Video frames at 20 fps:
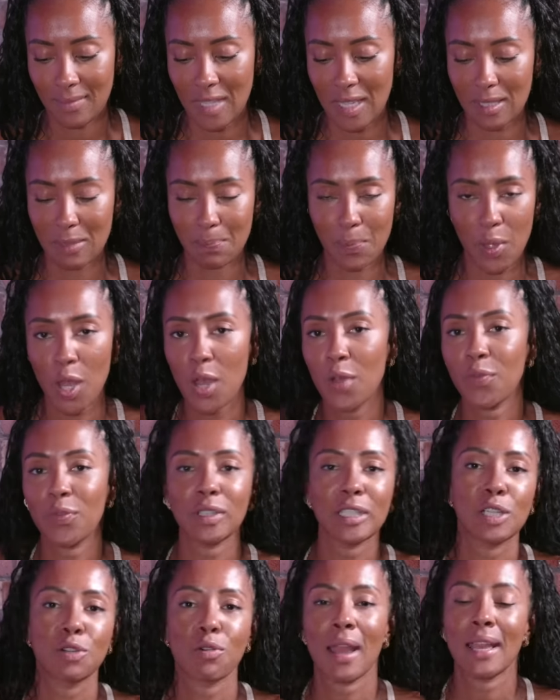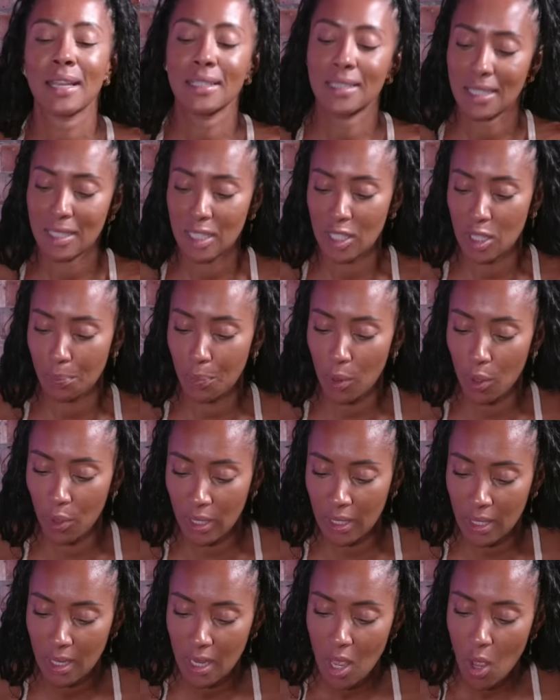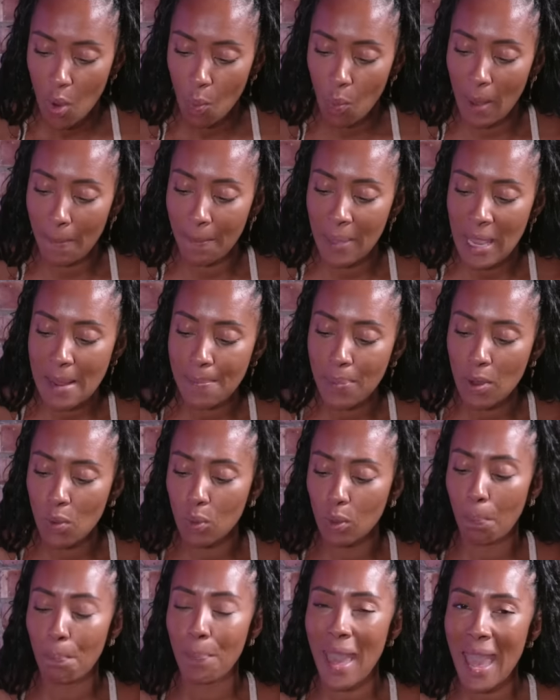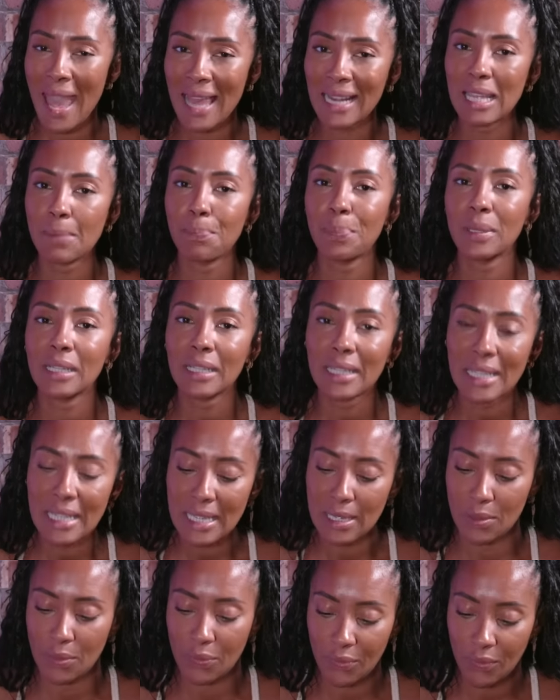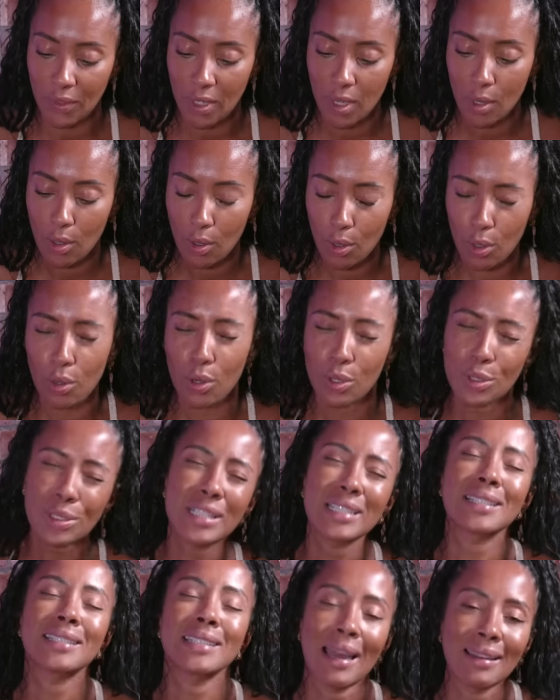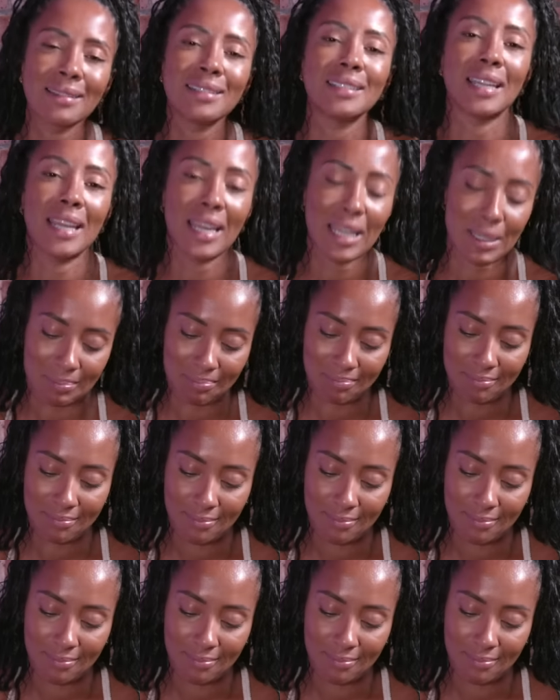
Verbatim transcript: that's perfectly crazy to the point where people will barely believe or understand it.